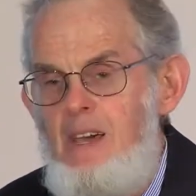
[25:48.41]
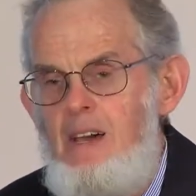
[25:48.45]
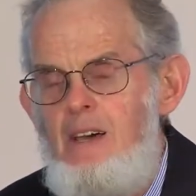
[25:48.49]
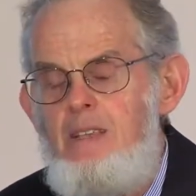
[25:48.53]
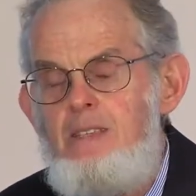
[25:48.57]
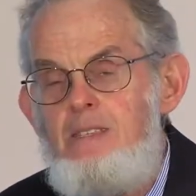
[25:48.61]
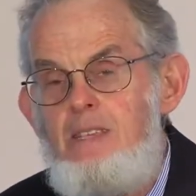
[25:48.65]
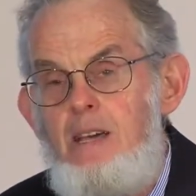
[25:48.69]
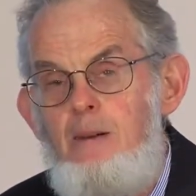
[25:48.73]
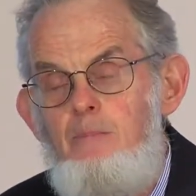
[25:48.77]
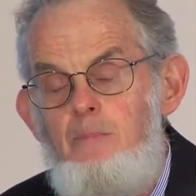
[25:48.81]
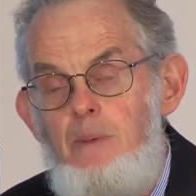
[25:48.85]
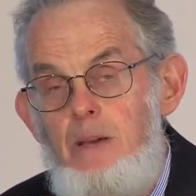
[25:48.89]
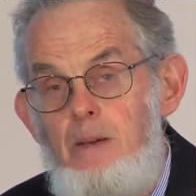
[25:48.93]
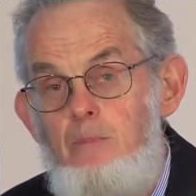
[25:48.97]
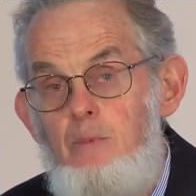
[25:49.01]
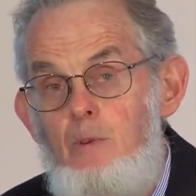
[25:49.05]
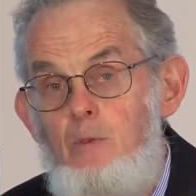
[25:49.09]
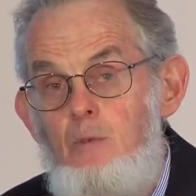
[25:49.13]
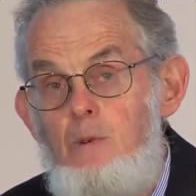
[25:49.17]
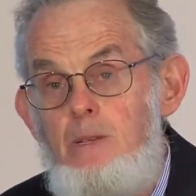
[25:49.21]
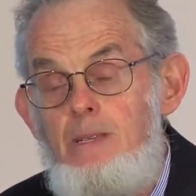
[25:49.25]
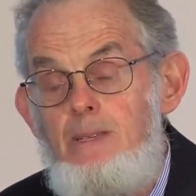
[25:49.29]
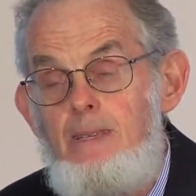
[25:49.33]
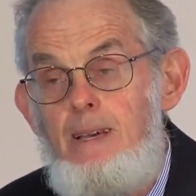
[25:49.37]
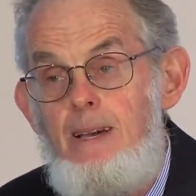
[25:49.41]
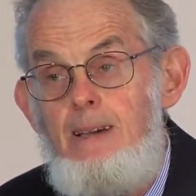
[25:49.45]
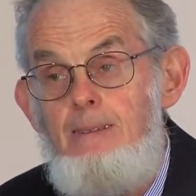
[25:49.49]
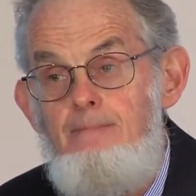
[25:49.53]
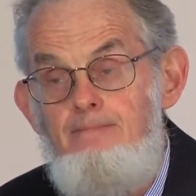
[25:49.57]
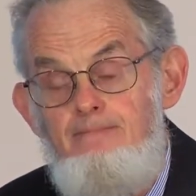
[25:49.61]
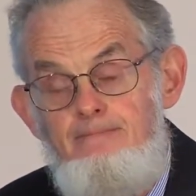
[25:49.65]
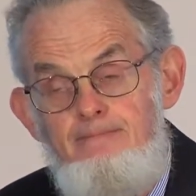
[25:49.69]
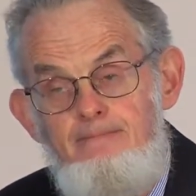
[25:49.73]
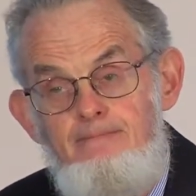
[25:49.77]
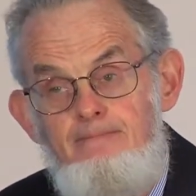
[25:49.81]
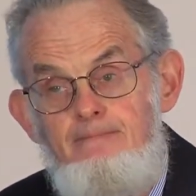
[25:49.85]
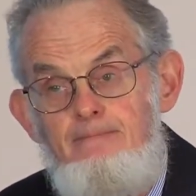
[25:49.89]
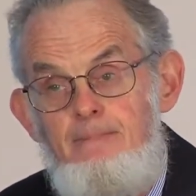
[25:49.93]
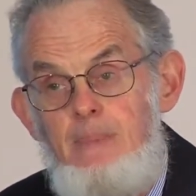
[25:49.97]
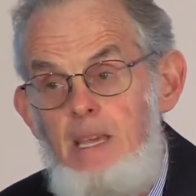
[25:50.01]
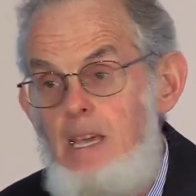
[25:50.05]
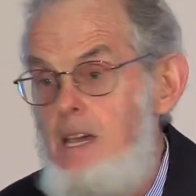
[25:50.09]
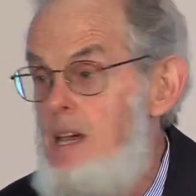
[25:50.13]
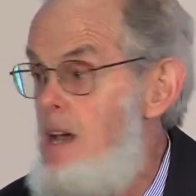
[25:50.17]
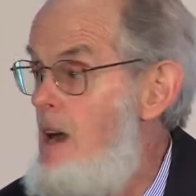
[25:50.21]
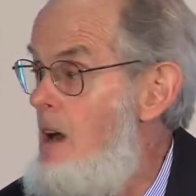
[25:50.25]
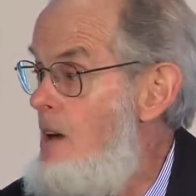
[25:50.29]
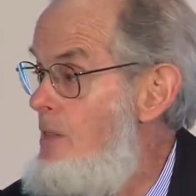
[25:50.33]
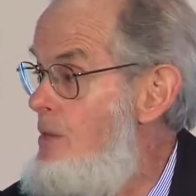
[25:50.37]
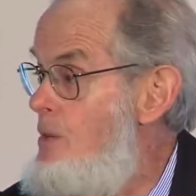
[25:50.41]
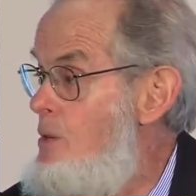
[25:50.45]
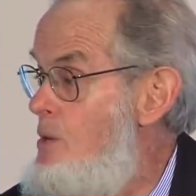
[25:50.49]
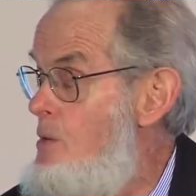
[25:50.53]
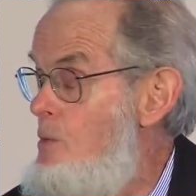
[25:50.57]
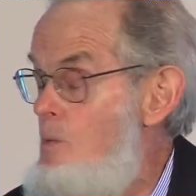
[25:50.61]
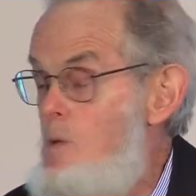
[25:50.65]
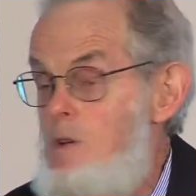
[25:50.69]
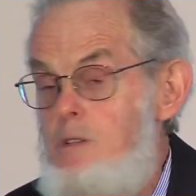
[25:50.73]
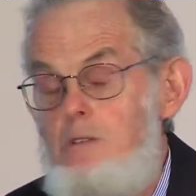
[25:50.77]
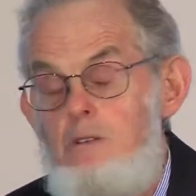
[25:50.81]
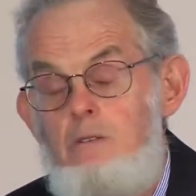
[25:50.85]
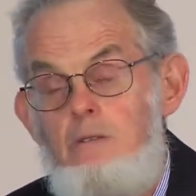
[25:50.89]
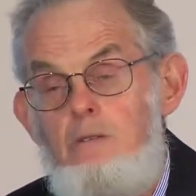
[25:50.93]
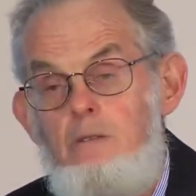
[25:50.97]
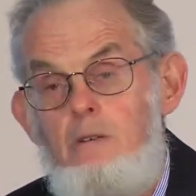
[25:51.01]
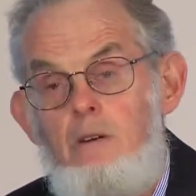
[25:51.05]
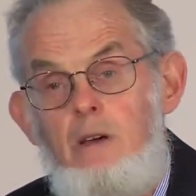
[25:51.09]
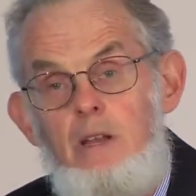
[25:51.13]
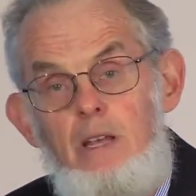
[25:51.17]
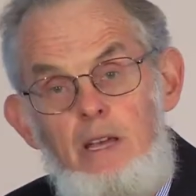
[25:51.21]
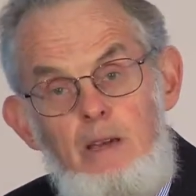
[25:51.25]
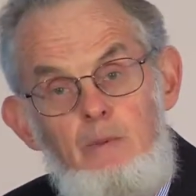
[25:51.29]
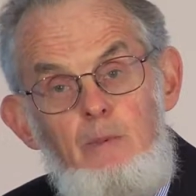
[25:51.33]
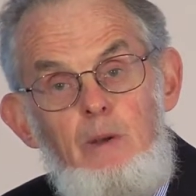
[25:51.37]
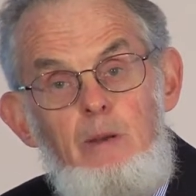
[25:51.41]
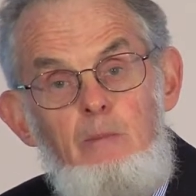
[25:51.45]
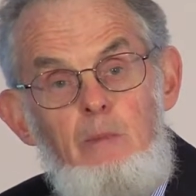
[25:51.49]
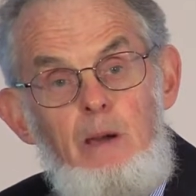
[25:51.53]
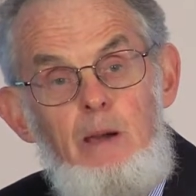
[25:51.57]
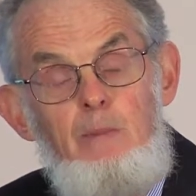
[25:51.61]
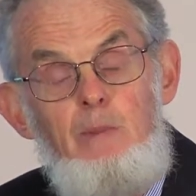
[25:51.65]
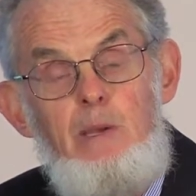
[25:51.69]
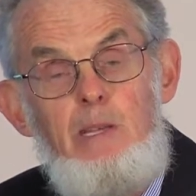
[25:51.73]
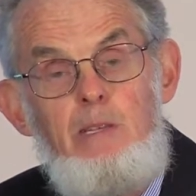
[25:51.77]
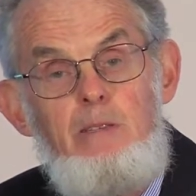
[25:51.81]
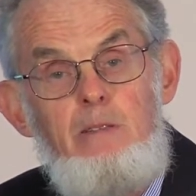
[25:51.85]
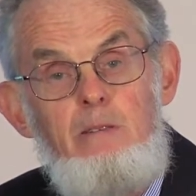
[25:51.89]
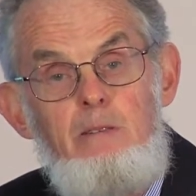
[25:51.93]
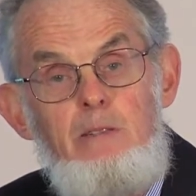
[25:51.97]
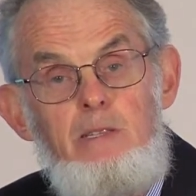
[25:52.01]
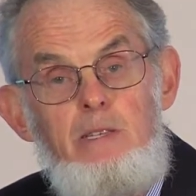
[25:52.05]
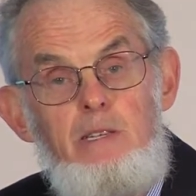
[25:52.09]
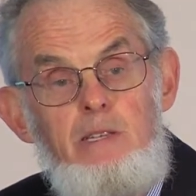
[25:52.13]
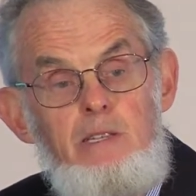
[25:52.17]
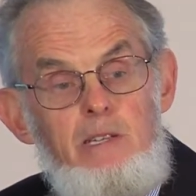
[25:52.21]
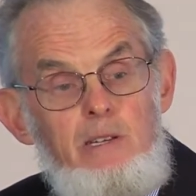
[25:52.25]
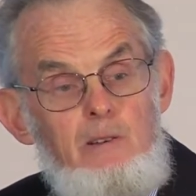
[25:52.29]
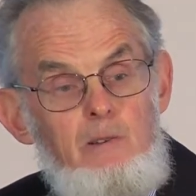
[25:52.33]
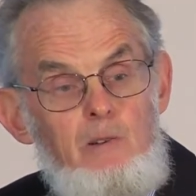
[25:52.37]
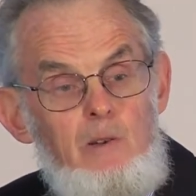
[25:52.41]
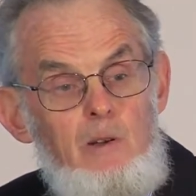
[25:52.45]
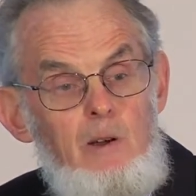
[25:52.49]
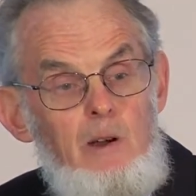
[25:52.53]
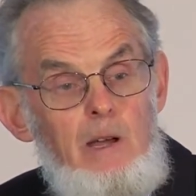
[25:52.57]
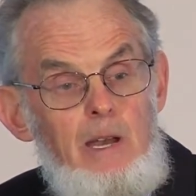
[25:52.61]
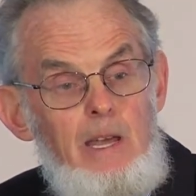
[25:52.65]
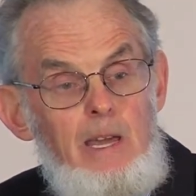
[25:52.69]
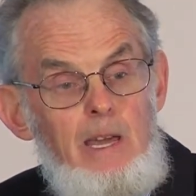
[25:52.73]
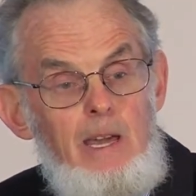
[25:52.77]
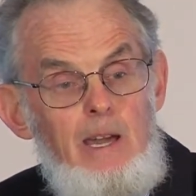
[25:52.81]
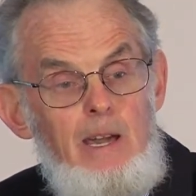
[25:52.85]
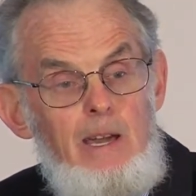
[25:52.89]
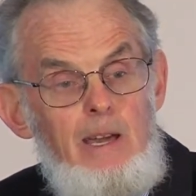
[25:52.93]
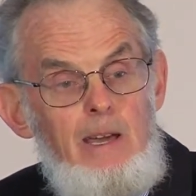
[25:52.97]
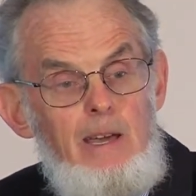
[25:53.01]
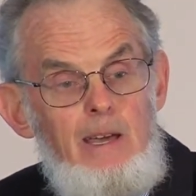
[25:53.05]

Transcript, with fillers: And some people will say, hmm, yeah, I thought it was a good idea, but maybe it's not such a good idea.